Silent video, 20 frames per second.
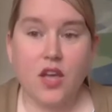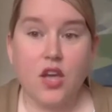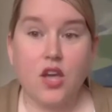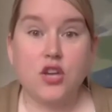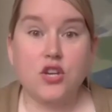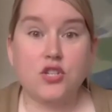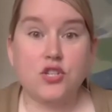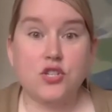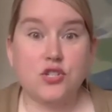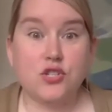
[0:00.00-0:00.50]

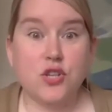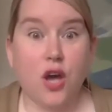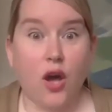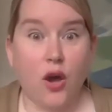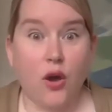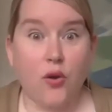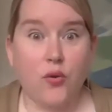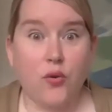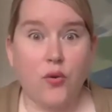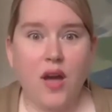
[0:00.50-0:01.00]

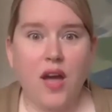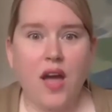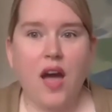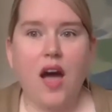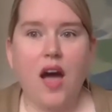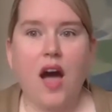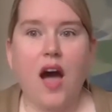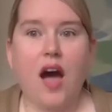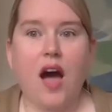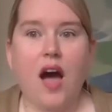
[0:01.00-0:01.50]
So
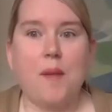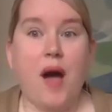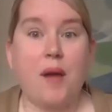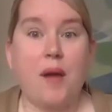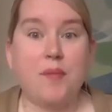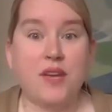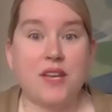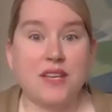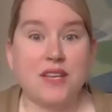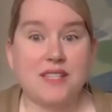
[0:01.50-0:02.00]

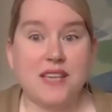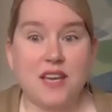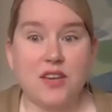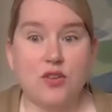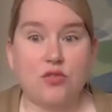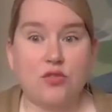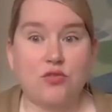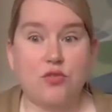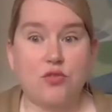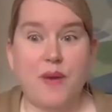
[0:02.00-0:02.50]
I'm going to take
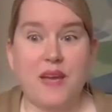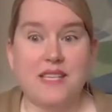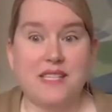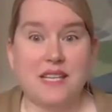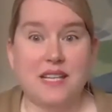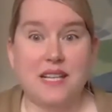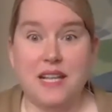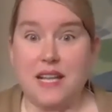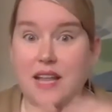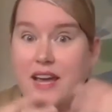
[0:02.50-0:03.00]
you through
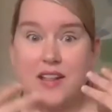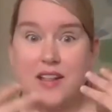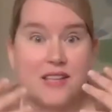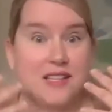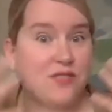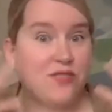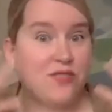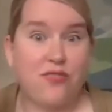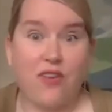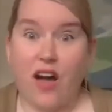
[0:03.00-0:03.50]
basically
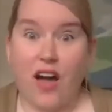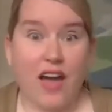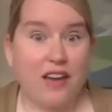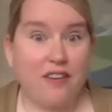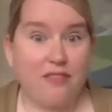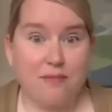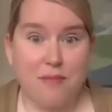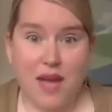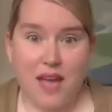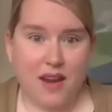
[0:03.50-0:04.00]
these
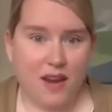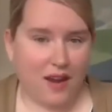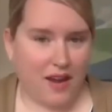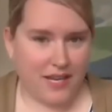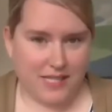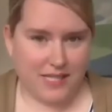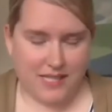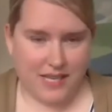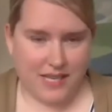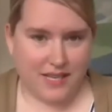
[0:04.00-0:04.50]
5 main
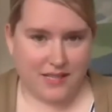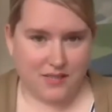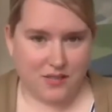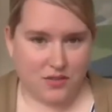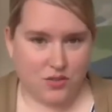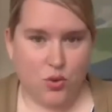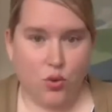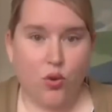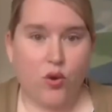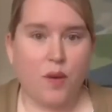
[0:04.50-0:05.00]
ideas
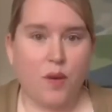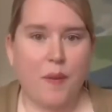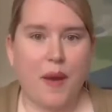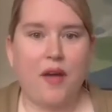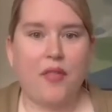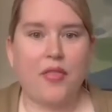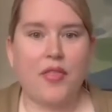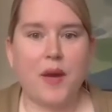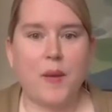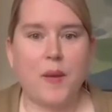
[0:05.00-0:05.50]
and talk
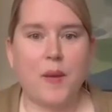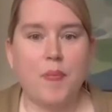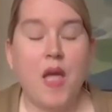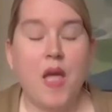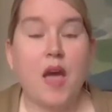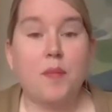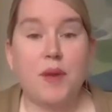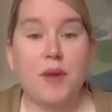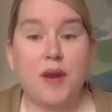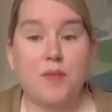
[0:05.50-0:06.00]
about them,
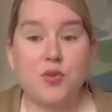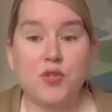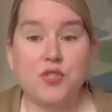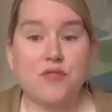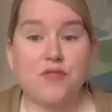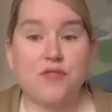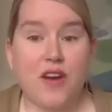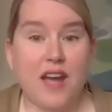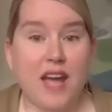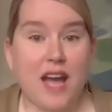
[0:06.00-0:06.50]
but I'm also
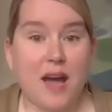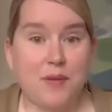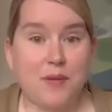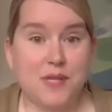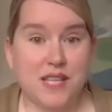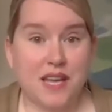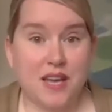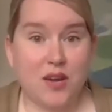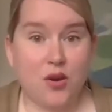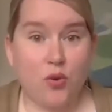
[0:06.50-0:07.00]
very happy
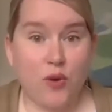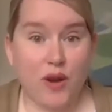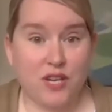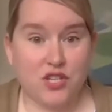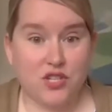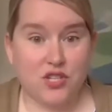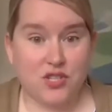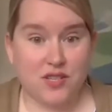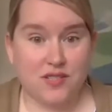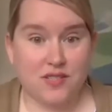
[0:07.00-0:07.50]
to take
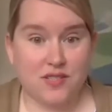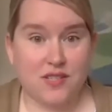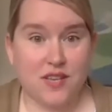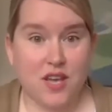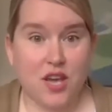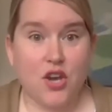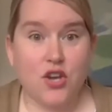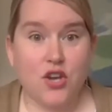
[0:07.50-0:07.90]
questions.